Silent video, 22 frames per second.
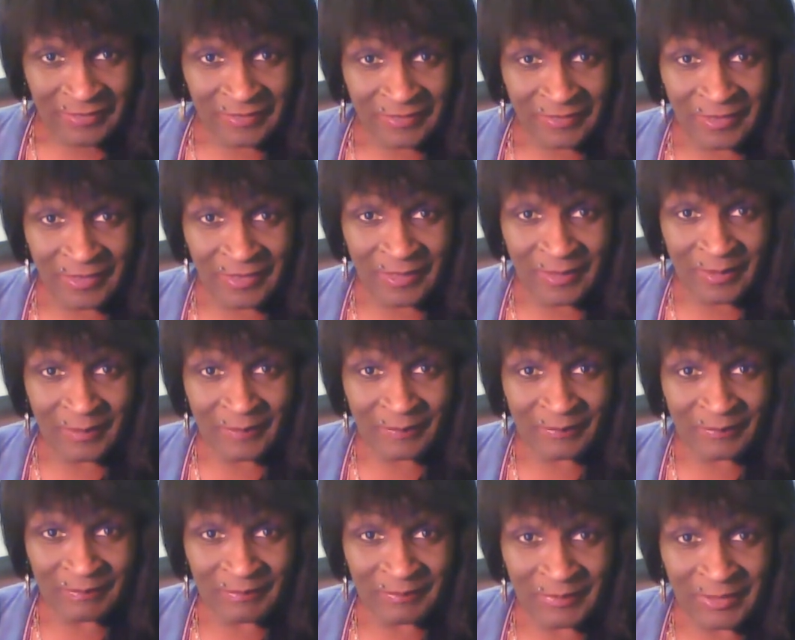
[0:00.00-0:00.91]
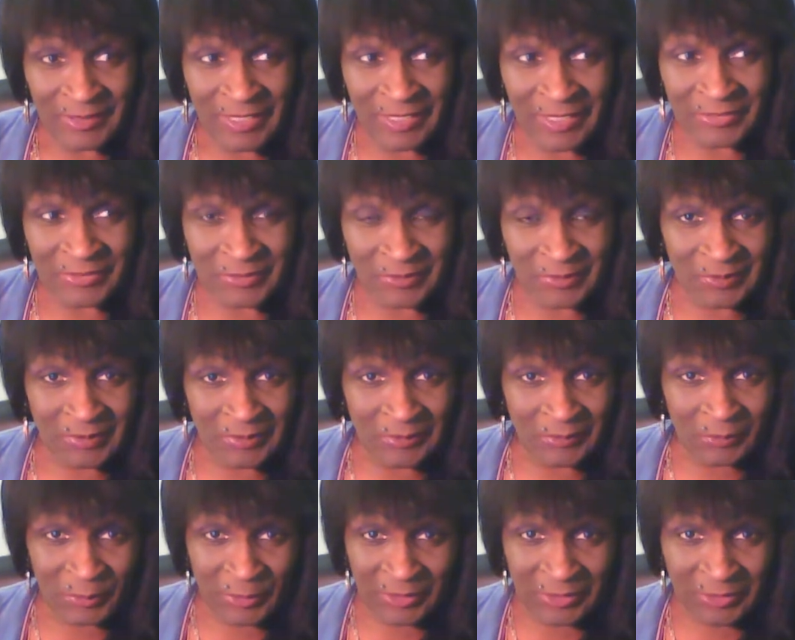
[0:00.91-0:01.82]
to constitute a
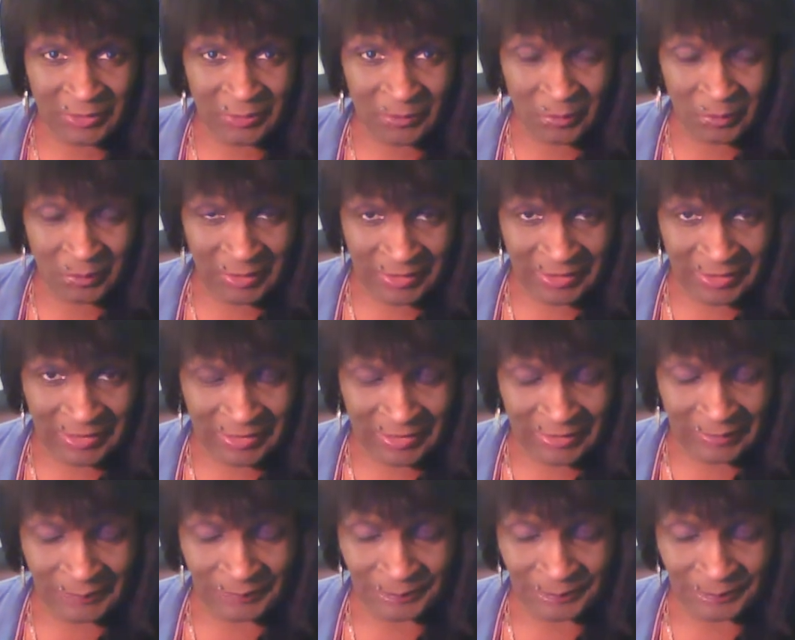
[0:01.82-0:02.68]
really good workout.